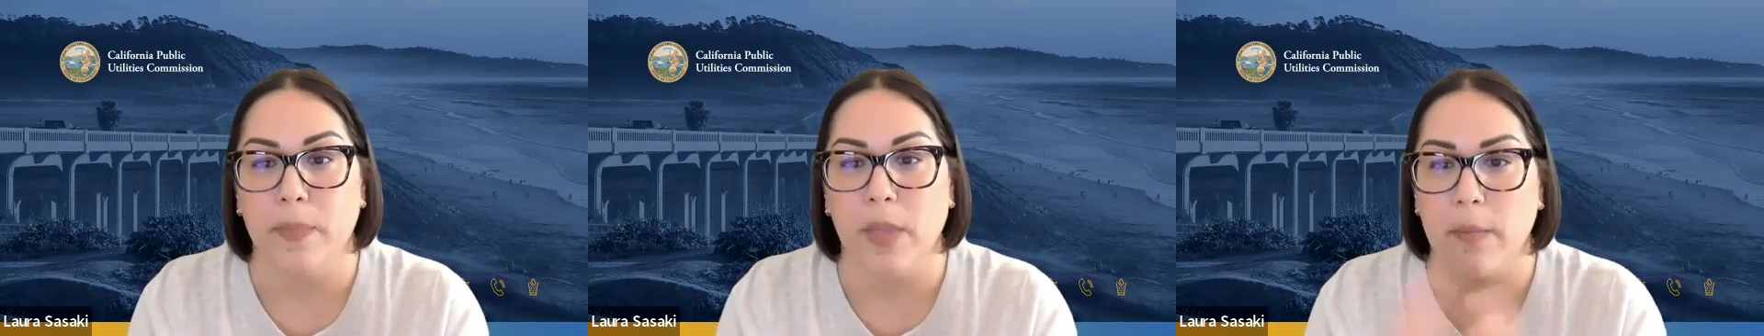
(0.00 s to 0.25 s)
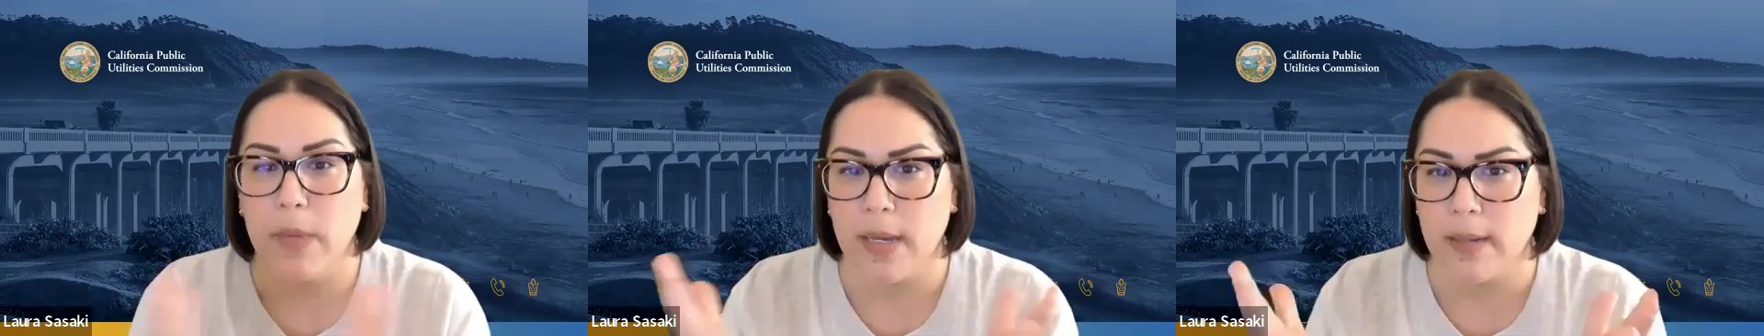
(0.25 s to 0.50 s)

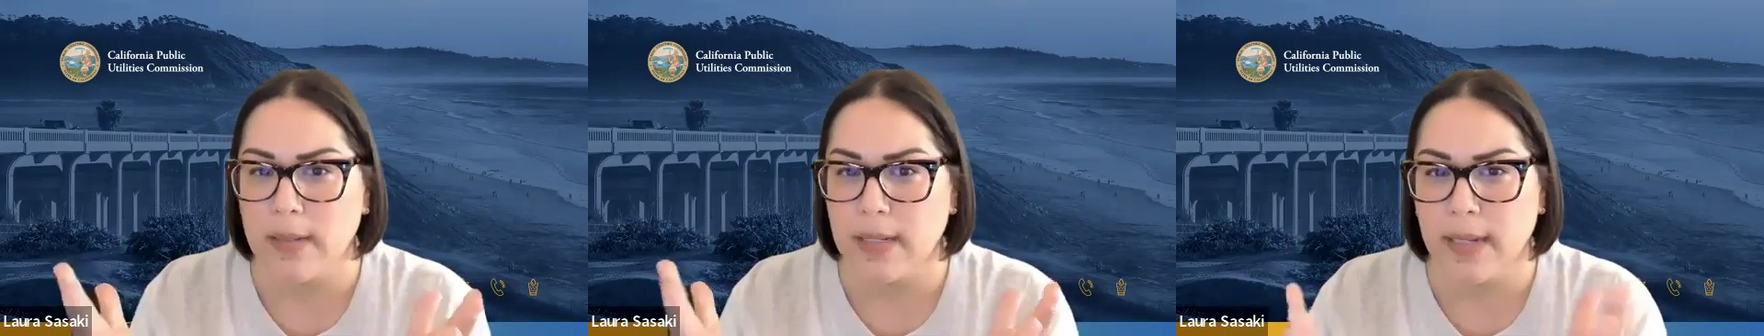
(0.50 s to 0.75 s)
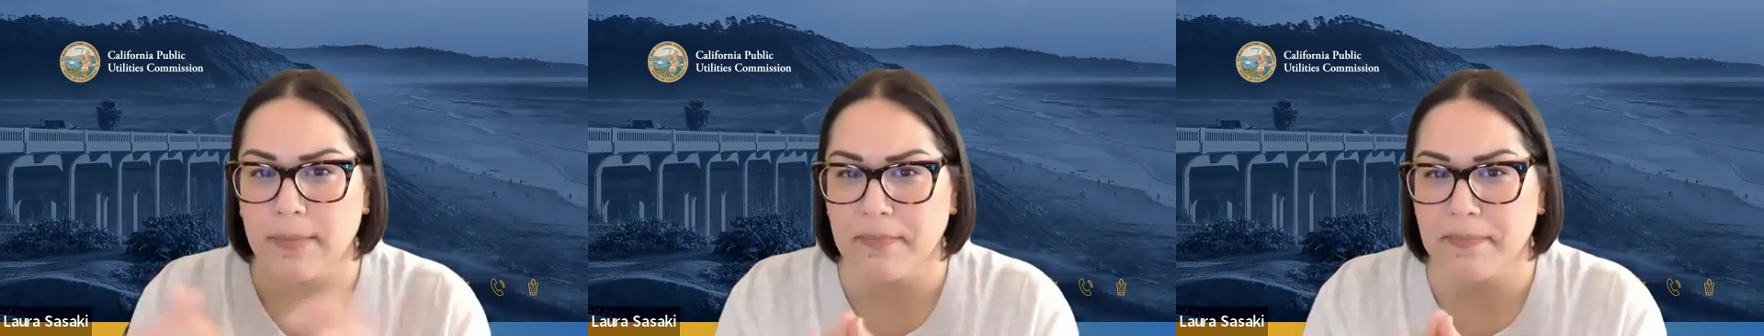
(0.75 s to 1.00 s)
Amy, did
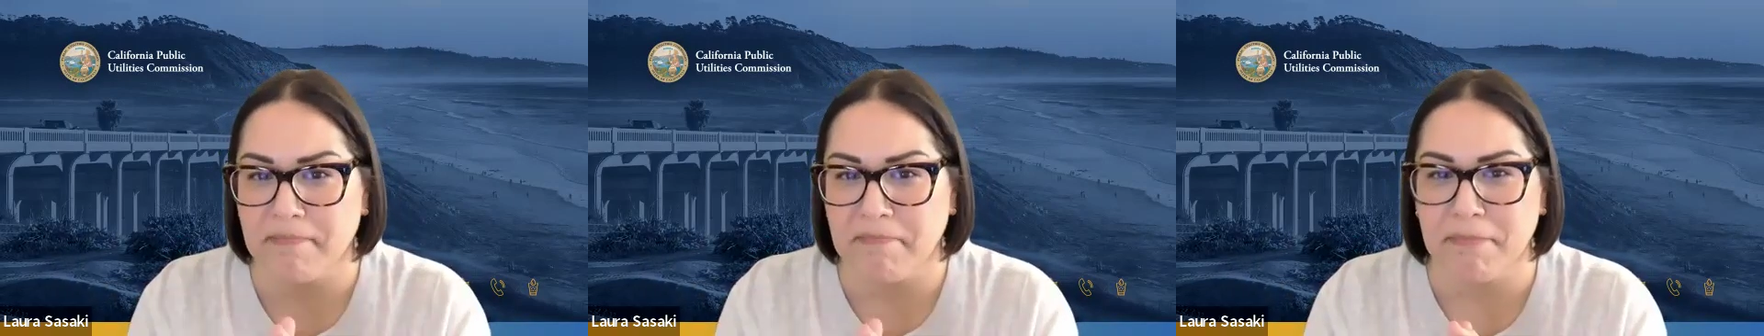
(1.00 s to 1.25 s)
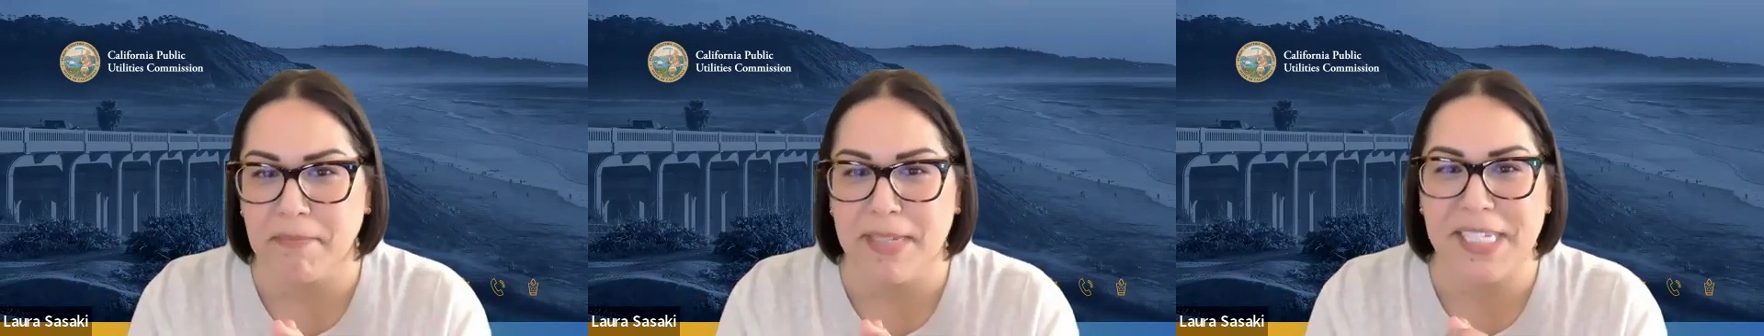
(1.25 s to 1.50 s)
I
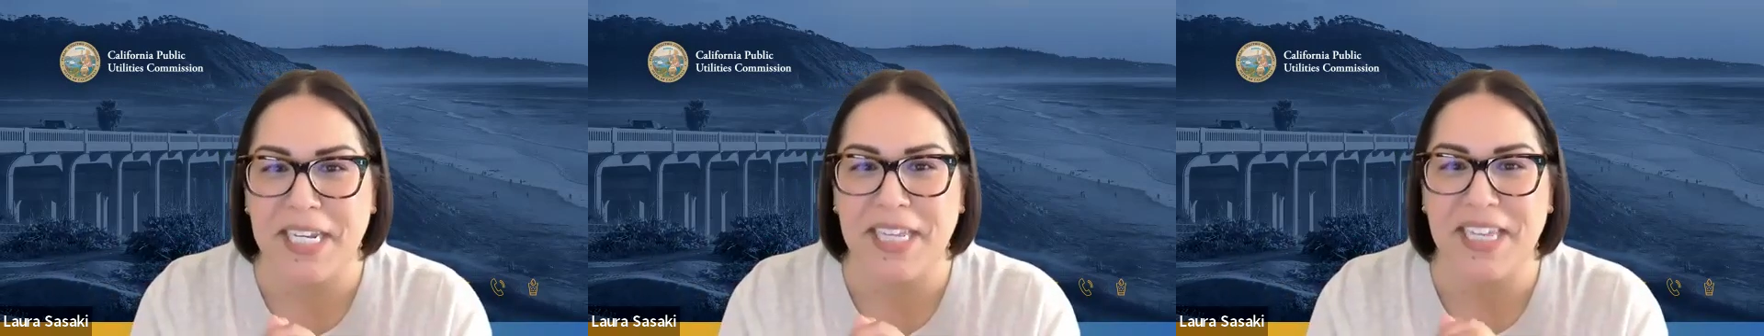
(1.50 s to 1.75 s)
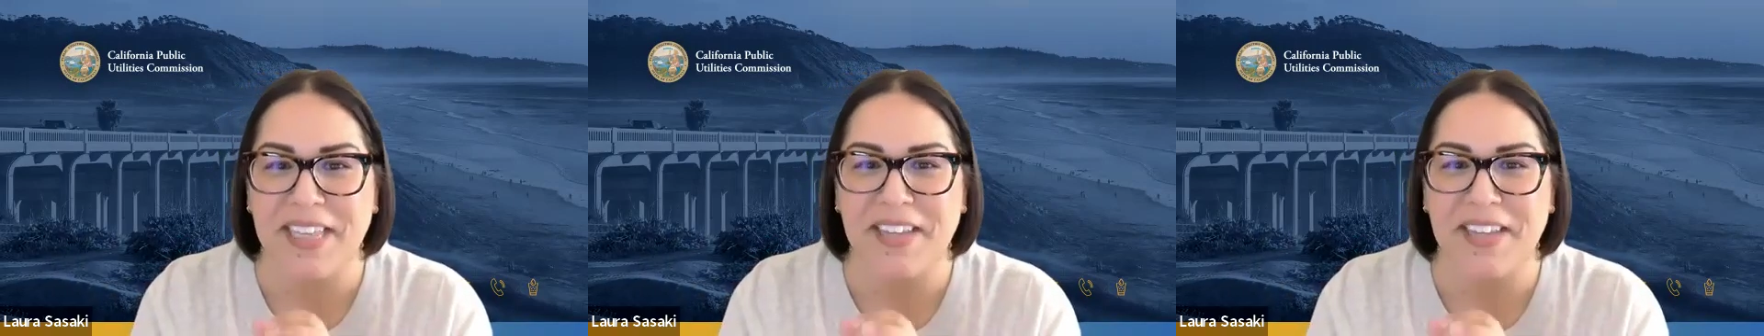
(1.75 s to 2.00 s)
miss
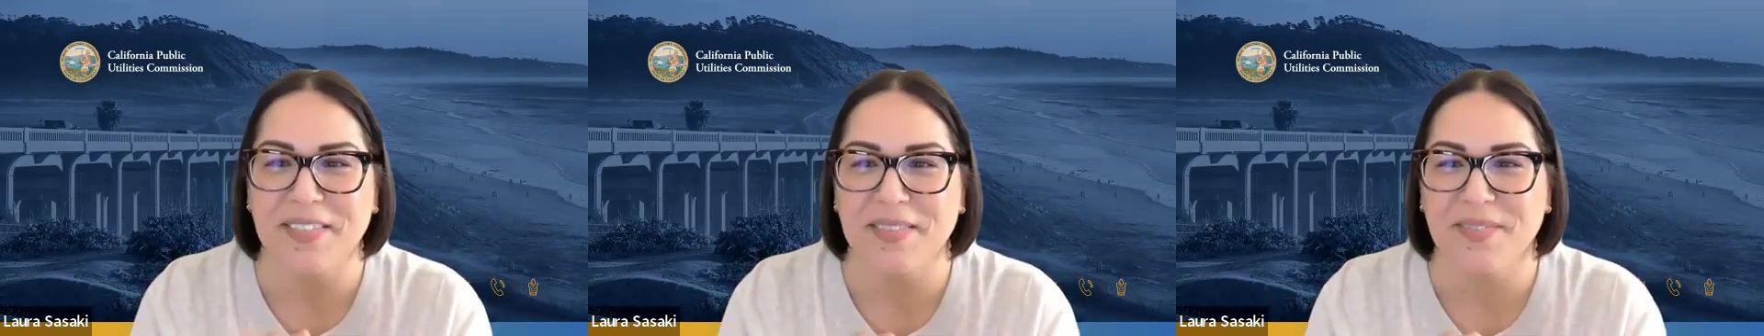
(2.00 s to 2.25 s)
anything there?